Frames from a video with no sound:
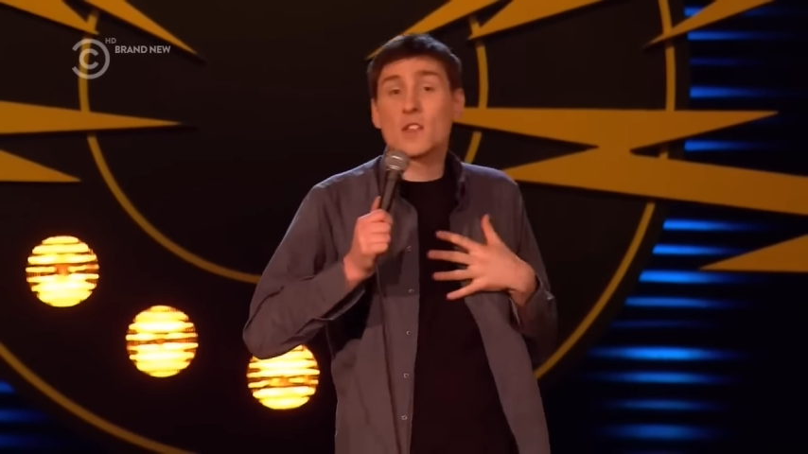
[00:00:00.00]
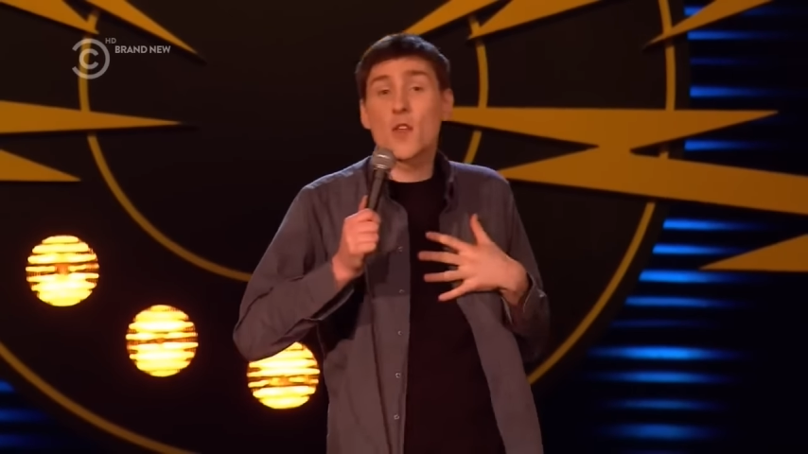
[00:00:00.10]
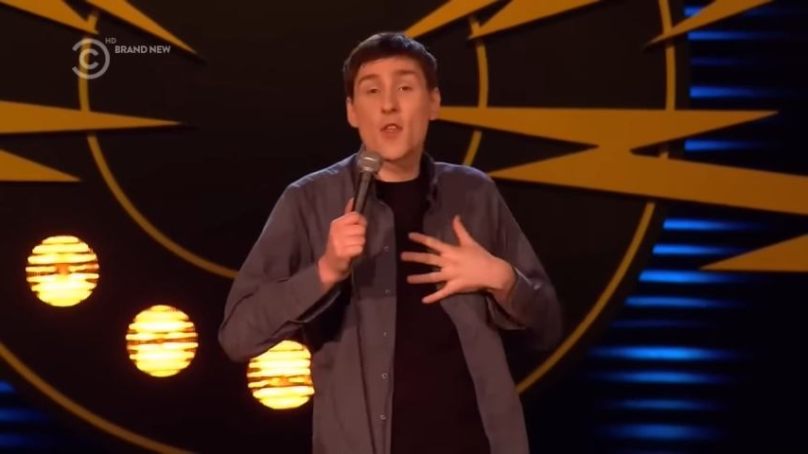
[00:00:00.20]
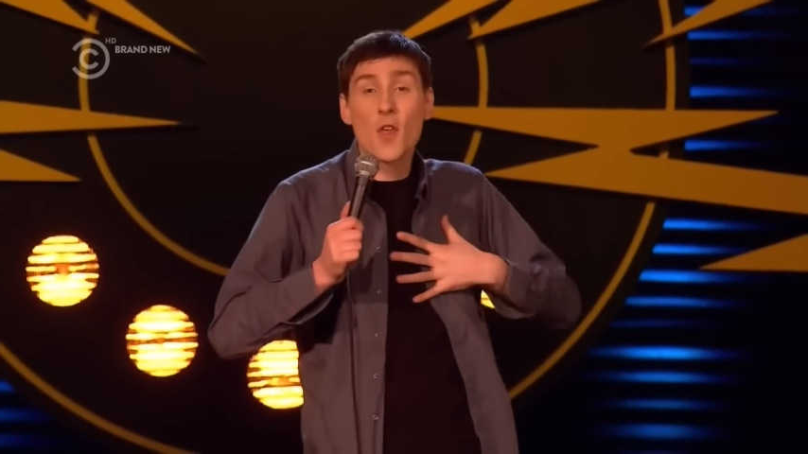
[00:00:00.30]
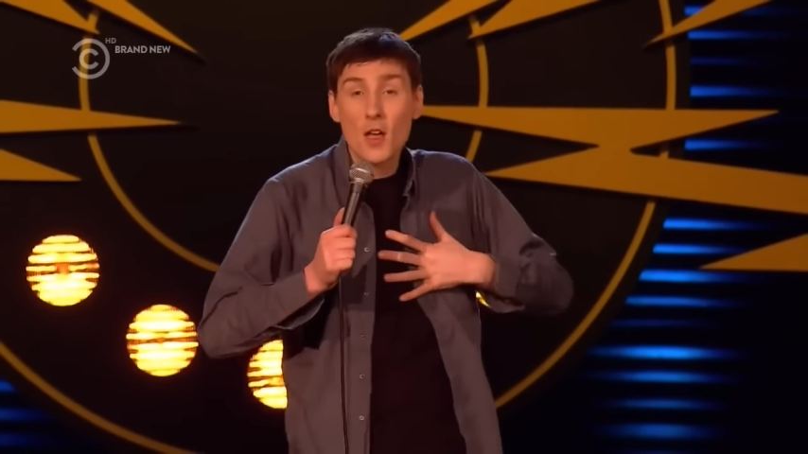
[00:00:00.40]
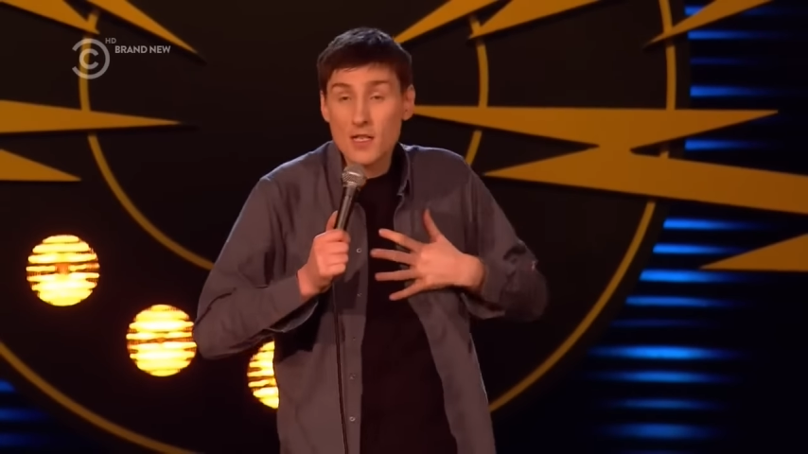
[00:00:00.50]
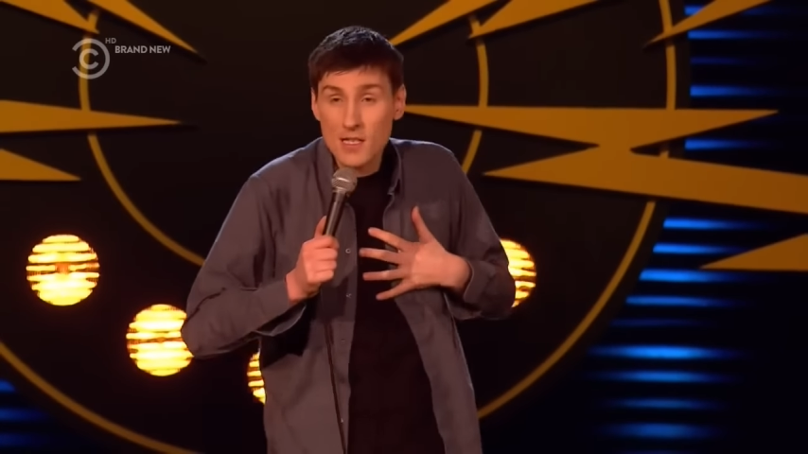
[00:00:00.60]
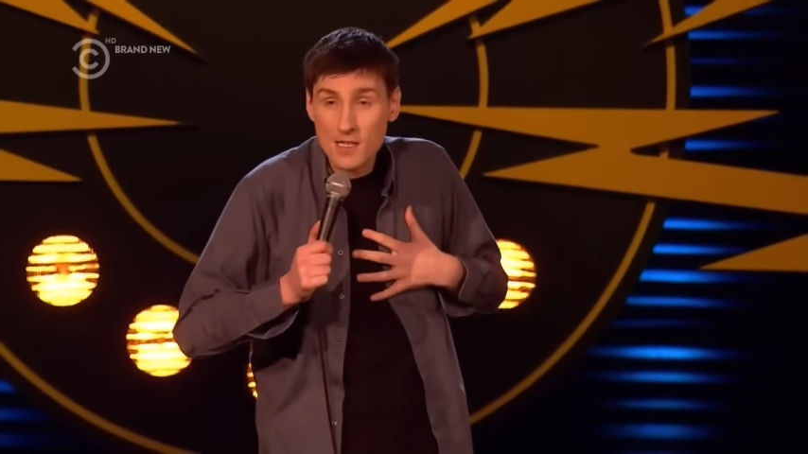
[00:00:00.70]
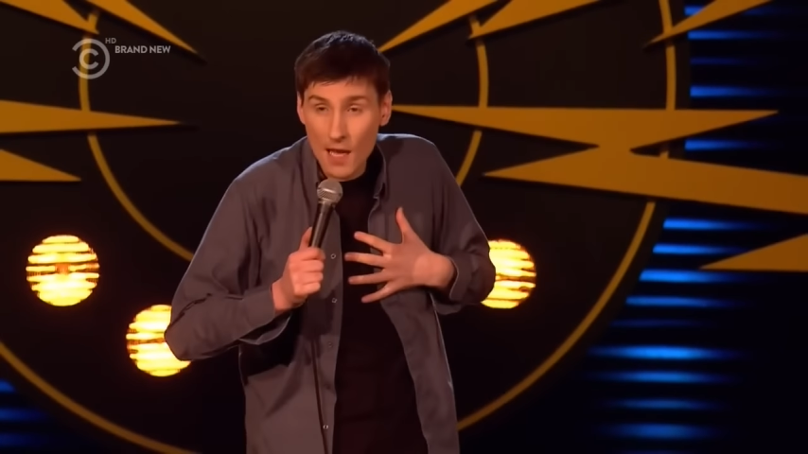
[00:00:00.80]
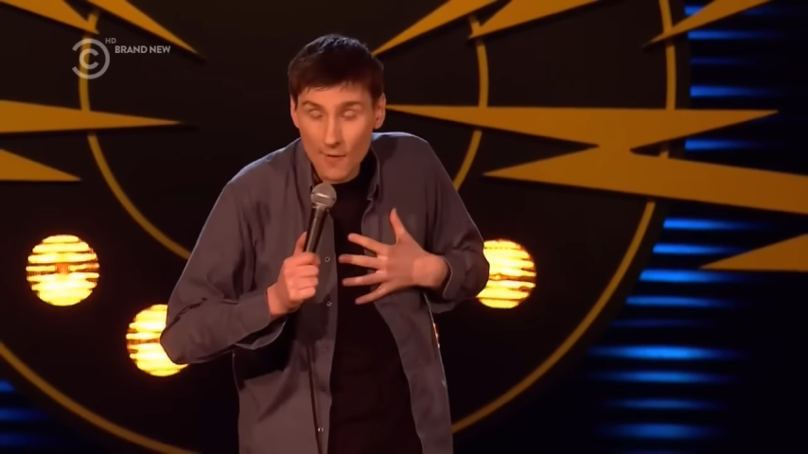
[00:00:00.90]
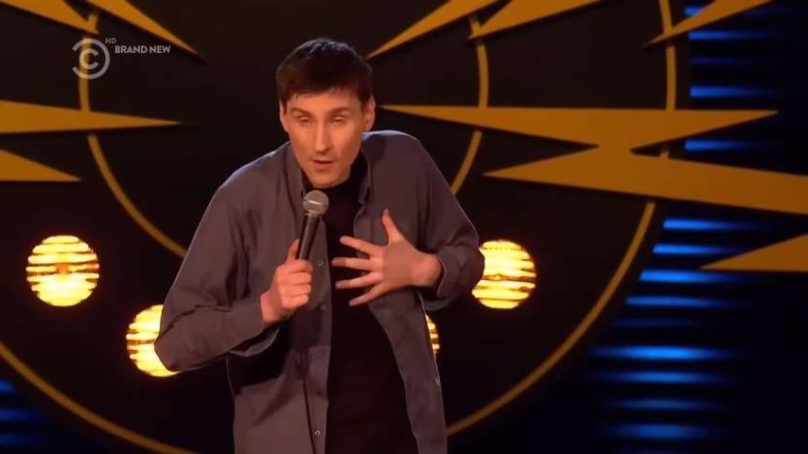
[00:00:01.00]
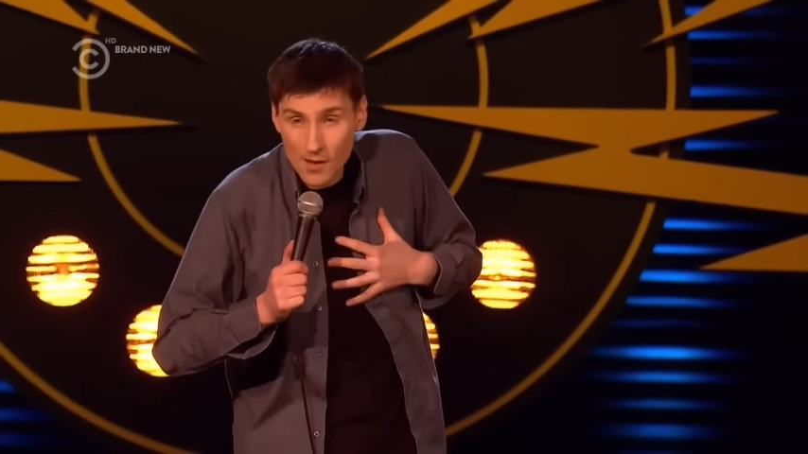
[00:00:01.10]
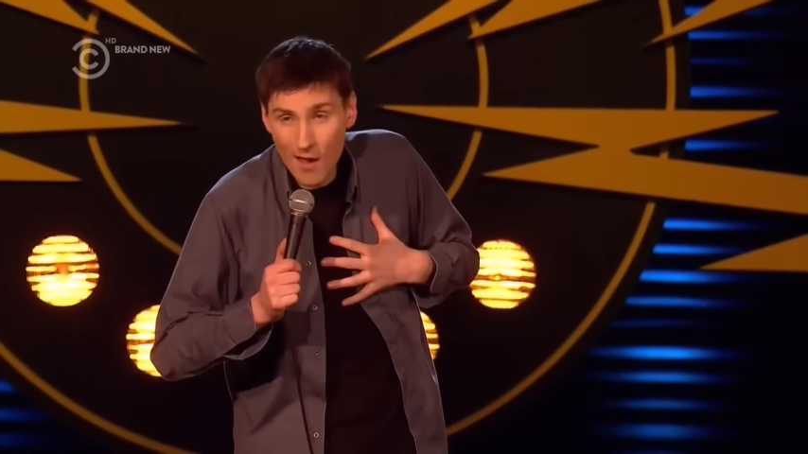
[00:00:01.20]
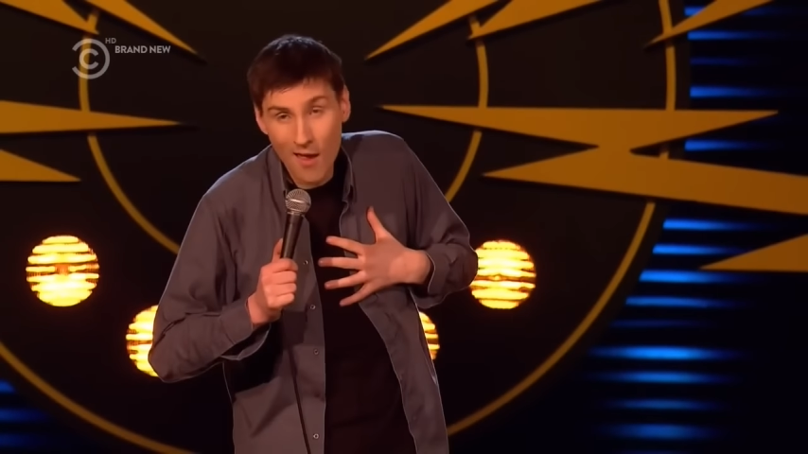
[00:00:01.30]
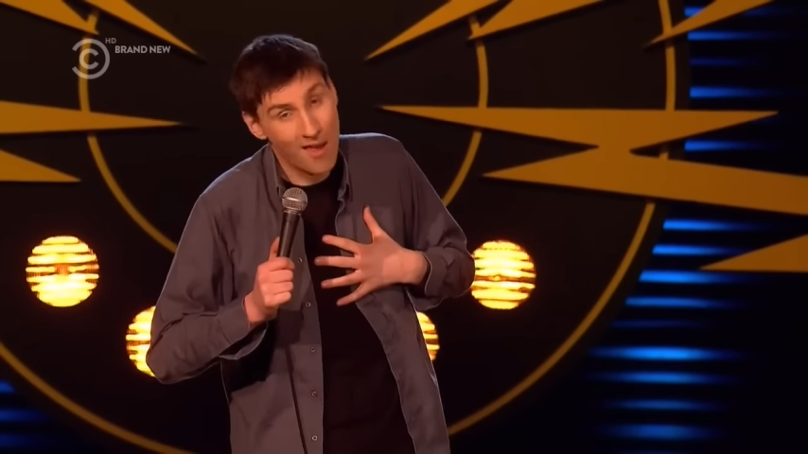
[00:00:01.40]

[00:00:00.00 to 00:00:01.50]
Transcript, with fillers: is 37.